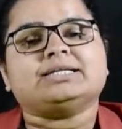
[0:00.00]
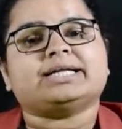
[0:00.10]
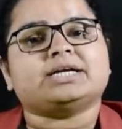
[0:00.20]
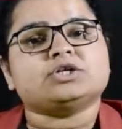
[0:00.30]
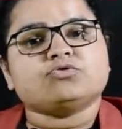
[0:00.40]

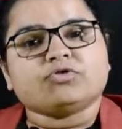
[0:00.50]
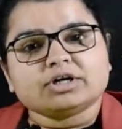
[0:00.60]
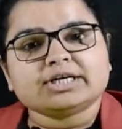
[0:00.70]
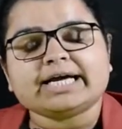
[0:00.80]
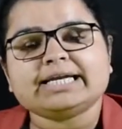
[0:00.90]
that is
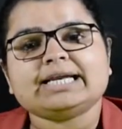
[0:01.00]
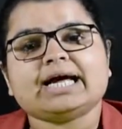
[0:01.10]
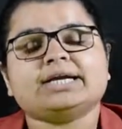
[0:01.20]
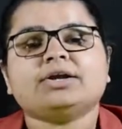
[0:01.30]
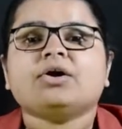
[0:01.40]
fertile
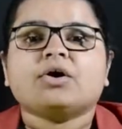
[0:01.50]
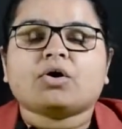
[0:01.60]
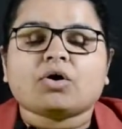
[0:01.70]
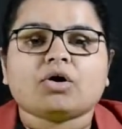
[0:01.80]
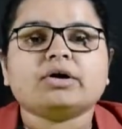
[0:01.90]
land,
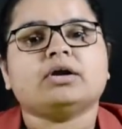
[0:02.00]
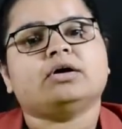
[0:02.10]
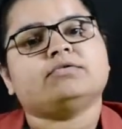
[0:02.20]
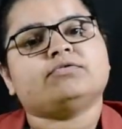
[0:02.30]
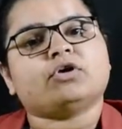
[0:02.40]
or
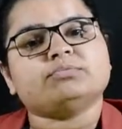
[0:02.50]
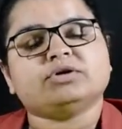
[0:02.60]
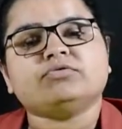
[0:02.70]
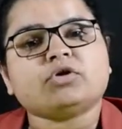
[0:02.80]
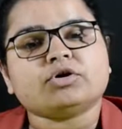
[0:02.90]
from the
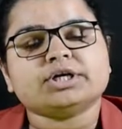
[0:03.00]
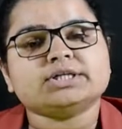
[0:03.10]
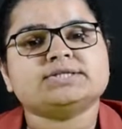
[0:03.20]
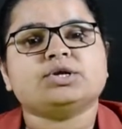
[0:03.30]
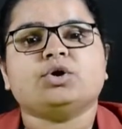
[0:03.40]

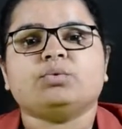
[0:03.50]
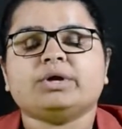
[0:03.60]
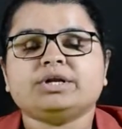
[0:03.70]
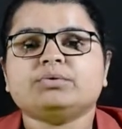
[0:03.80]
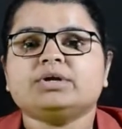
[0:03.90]
forest.
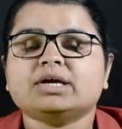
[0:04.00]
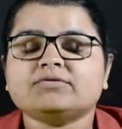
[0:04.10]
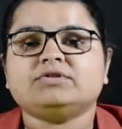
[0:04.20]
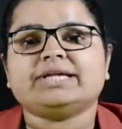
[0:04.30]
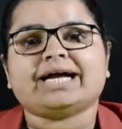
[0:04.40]
When you
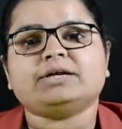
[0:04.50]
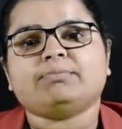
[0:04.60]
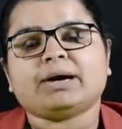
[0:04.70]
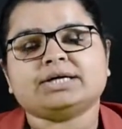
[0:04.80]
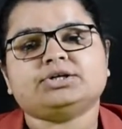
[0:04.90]
give that
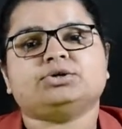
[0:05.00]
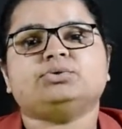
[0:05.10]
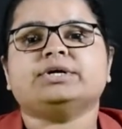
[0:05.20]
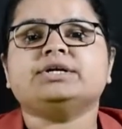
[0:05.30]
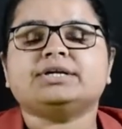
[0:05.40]
part
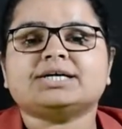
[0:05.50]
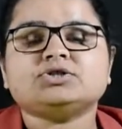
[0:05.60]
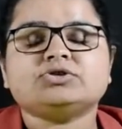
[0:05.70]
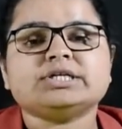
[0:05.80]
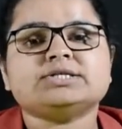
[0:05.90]
to
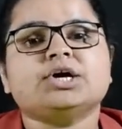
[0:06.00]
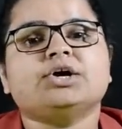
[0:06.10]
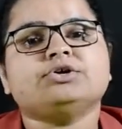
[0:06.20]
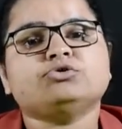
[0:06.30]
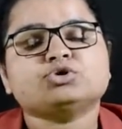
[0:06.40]
industries,
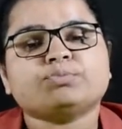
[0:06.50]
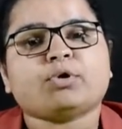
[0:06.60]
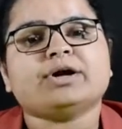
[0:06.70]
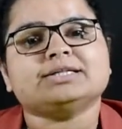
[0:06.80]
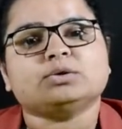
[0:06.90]
you
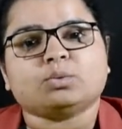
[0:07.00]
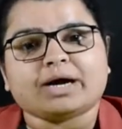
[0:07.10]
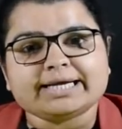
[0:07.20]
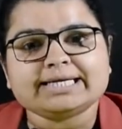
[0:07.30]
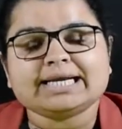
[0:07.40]
spoil the
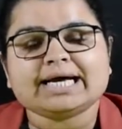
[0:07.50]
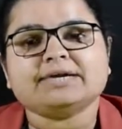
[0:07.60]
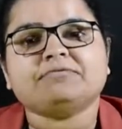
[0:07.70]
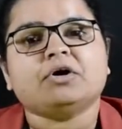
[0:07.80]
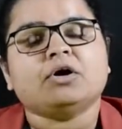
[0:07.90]

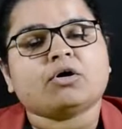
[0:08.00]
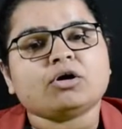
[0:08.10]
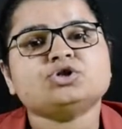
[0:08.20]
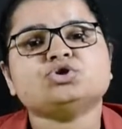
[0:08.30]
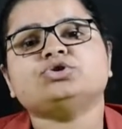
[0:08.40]
wildlife,
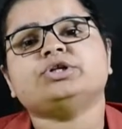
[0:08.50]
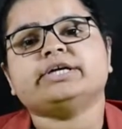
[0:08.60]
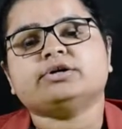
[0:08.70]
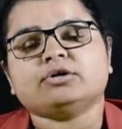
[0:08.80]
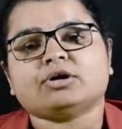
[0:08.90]
also the
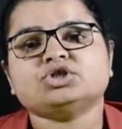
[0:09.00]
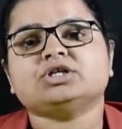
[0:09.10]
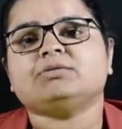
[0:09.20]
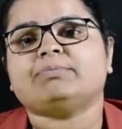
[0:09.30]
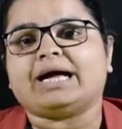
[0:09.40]

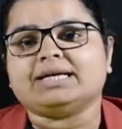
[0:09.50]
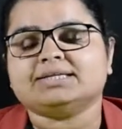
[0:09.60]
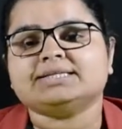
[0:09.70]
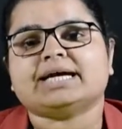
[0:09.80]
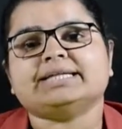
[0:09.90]
ecological
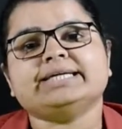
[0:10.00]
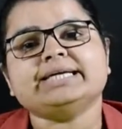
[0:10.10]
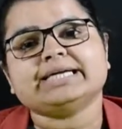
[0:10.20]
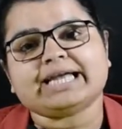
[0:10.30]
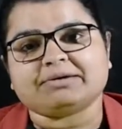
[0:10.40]
balance and
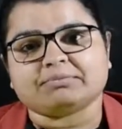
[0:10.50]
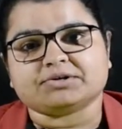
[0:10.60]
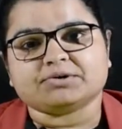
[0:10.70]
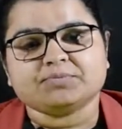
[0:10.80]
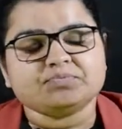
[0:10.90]
the
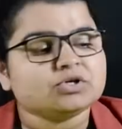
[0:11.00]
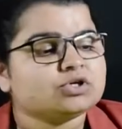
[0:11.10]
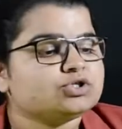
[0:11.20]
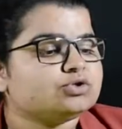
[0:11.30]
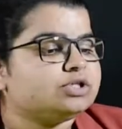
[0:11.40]
climate.
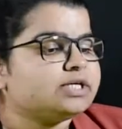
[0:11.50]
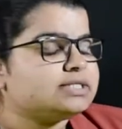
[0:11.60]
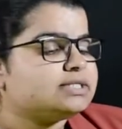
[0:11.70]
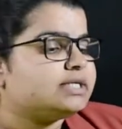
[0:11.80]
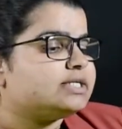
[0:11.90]
So this
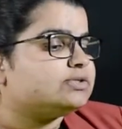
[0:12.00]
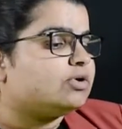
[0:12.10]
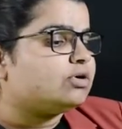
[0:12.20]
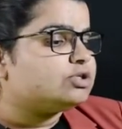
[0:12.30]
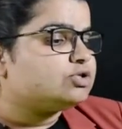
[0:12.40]
is
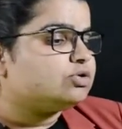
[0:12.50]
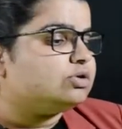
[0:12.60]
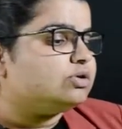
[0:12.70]
also